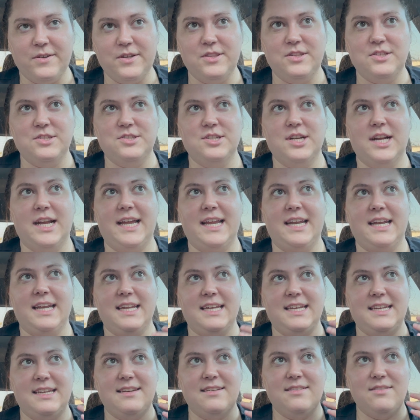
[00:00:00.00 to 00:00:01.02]
the drain
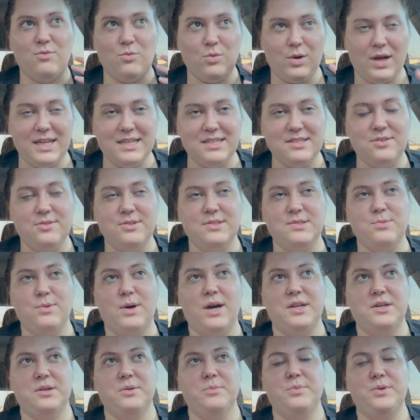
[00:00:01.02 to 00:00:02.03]
and went to his
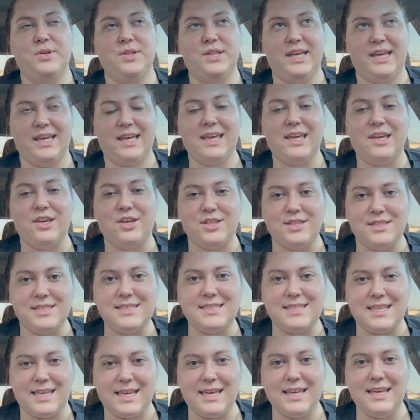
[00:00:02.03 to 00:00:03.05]
water bowl. Like he could
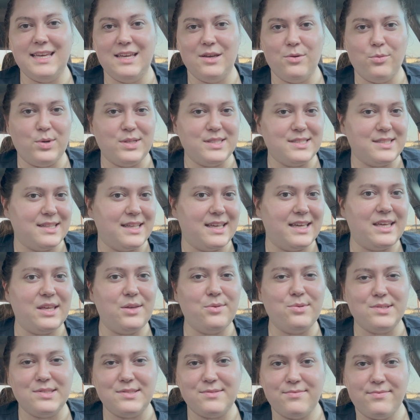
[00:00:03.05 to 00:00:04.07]
see it. It wasn't like
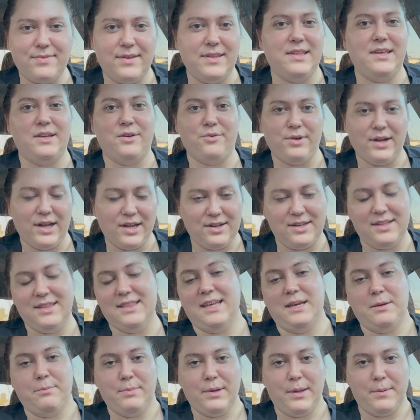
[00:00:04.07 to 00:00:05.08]
he was filling around and
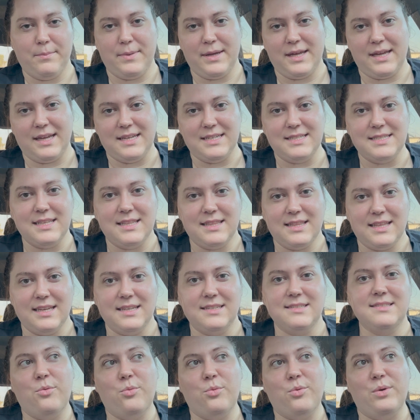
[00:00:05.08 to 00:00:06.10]
like bumping into
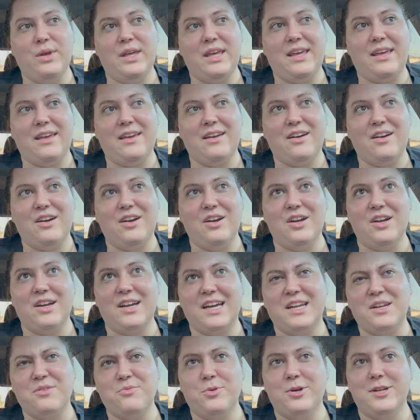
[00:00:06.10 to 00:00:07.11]
things. We are
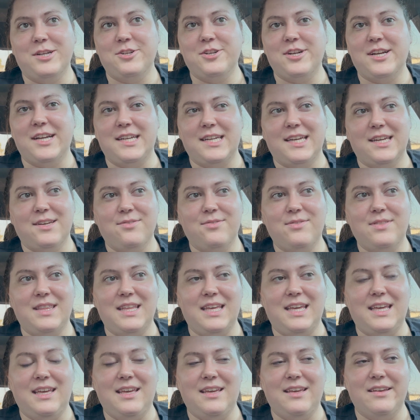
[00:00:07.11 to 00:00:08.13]
kind of wondering if
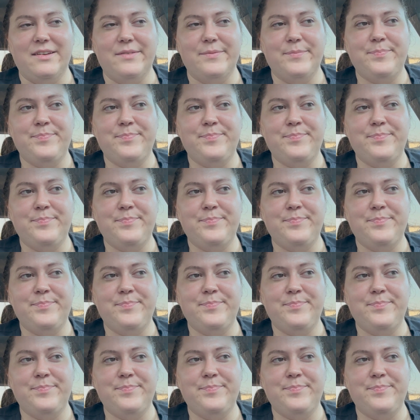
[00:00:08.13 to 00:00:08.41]
the